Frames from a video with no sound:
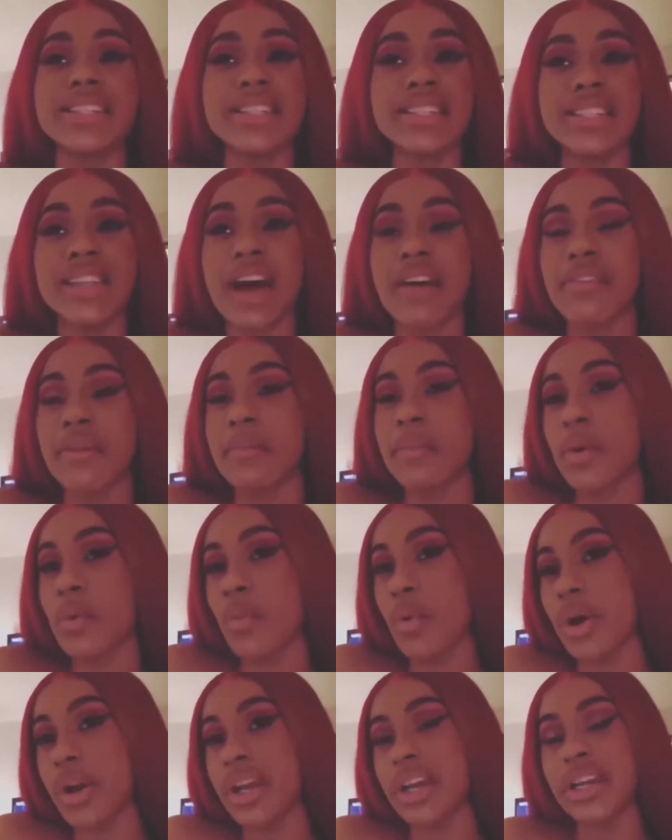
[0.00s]
things just
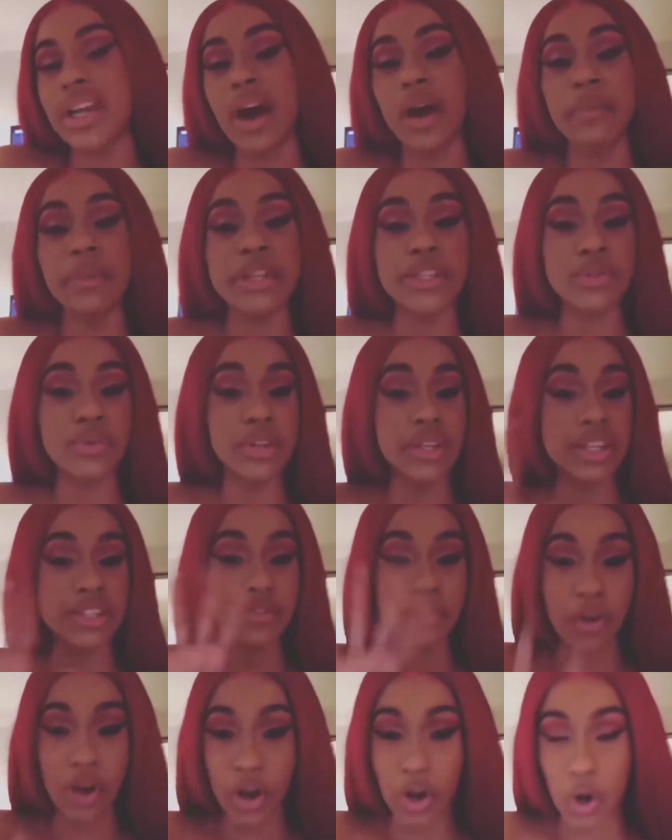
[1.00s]
haven't been working out
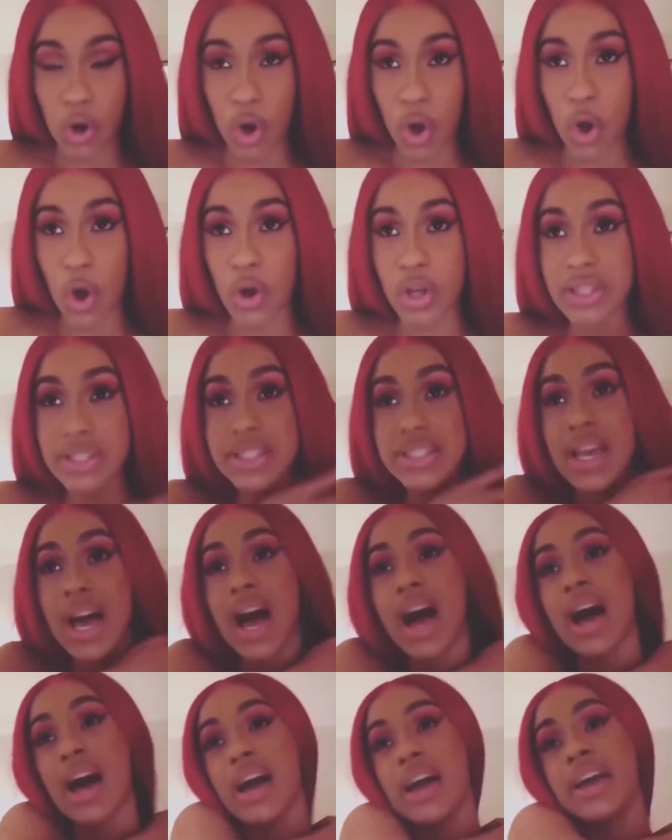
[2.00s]
between us for a
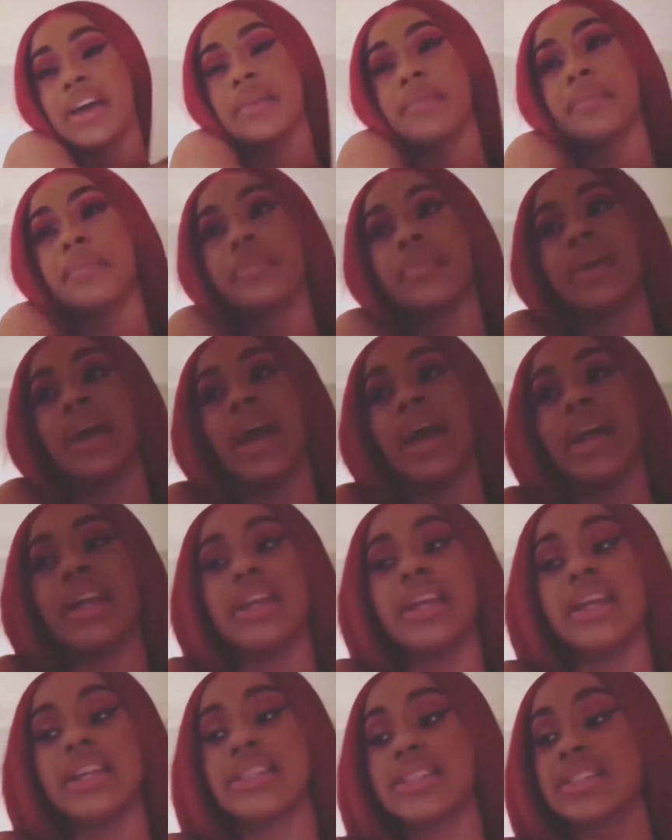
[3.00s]
long time,
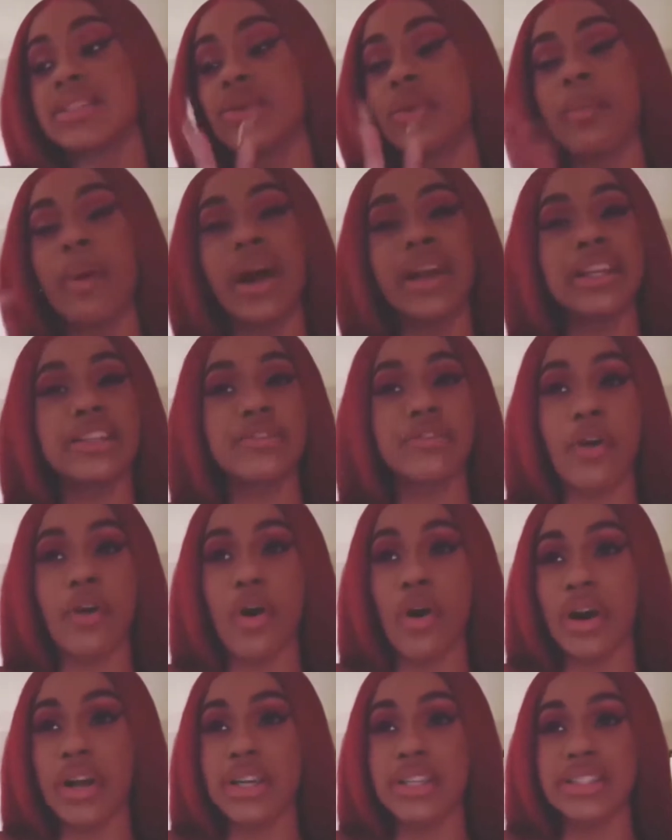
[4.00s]
and it's
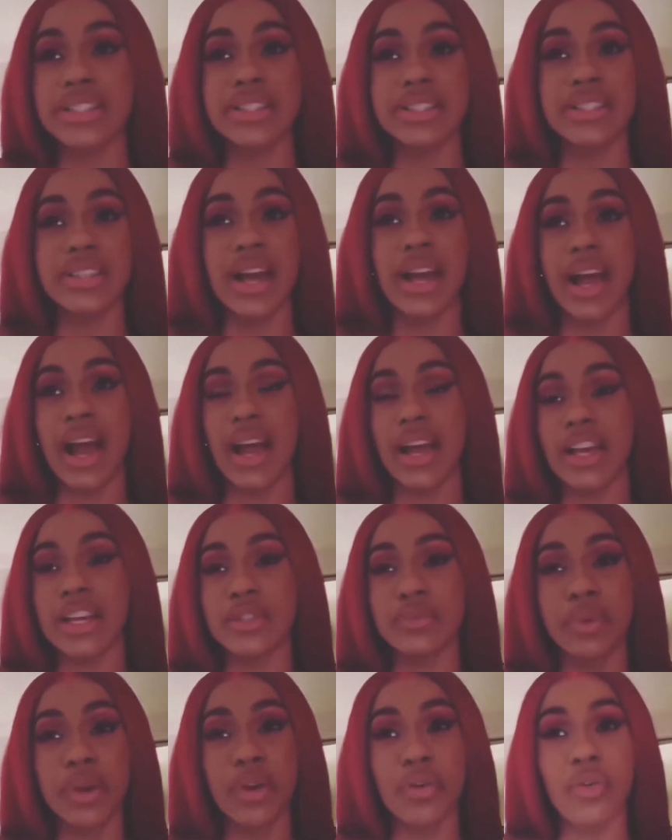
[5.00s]
nobody's fault. It's just
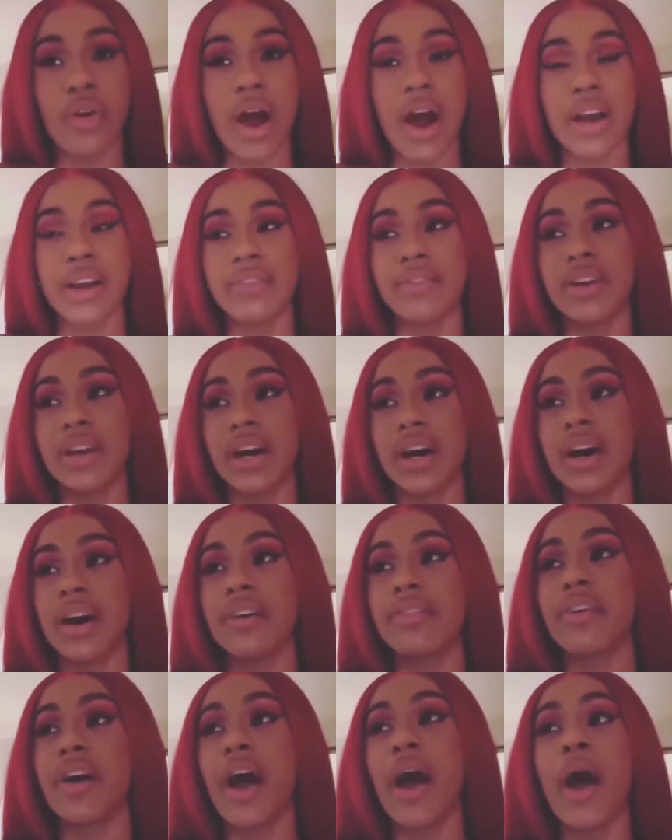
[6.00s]
like, I guess we grew out
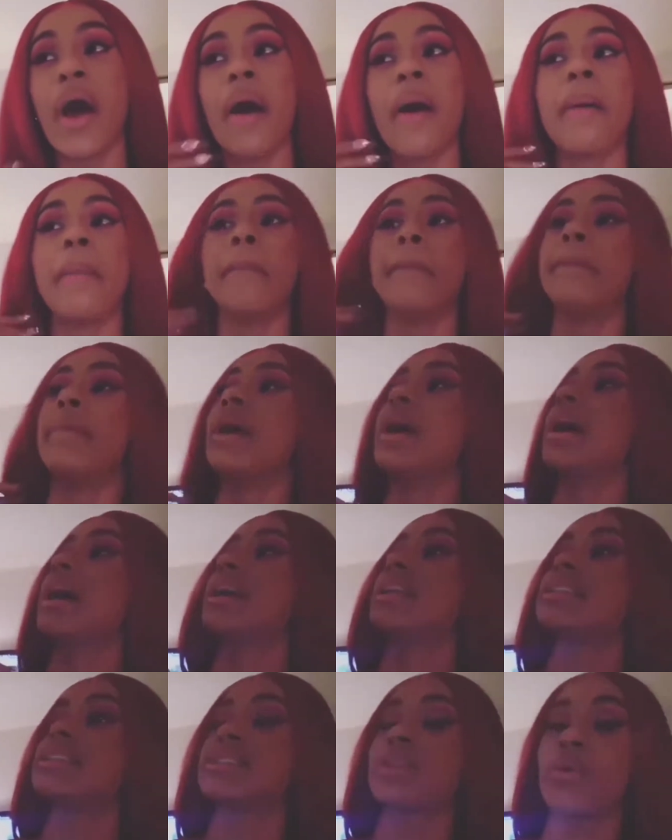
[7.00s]
of love,
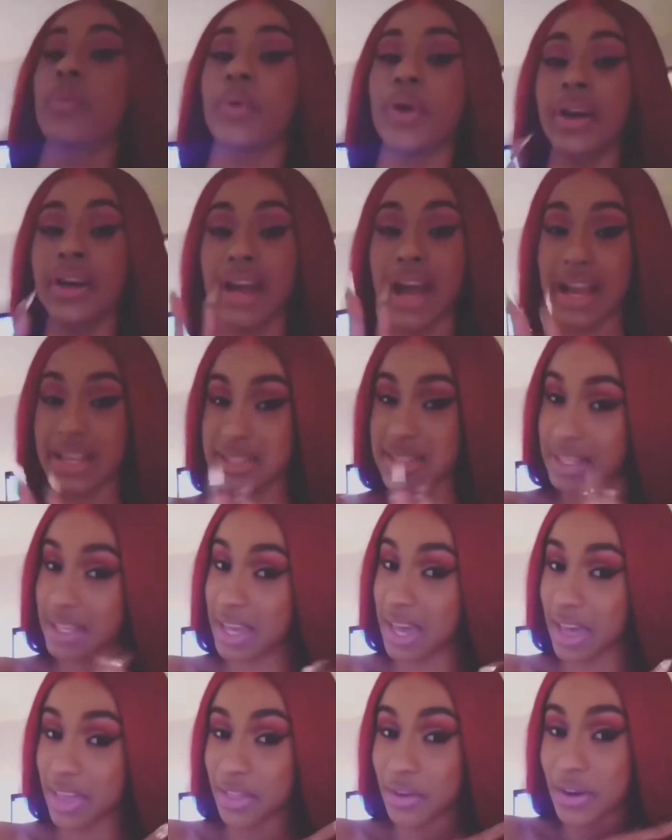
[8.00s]
but we're
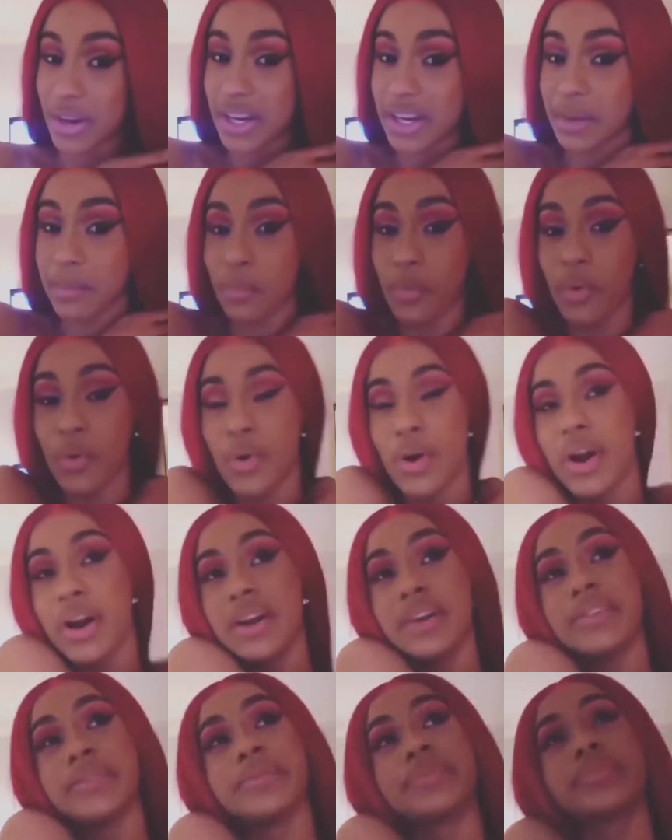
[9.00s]
not together
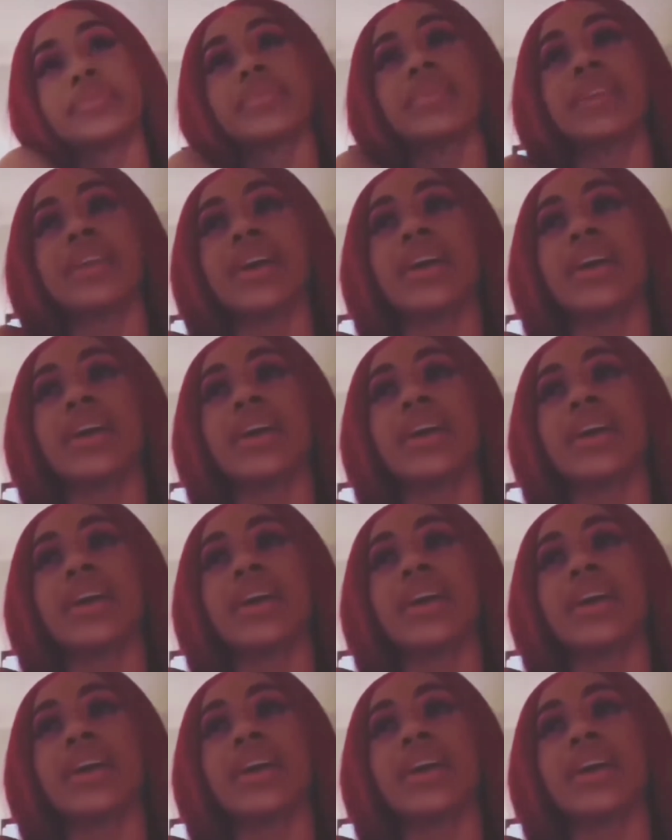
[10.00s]
anymore.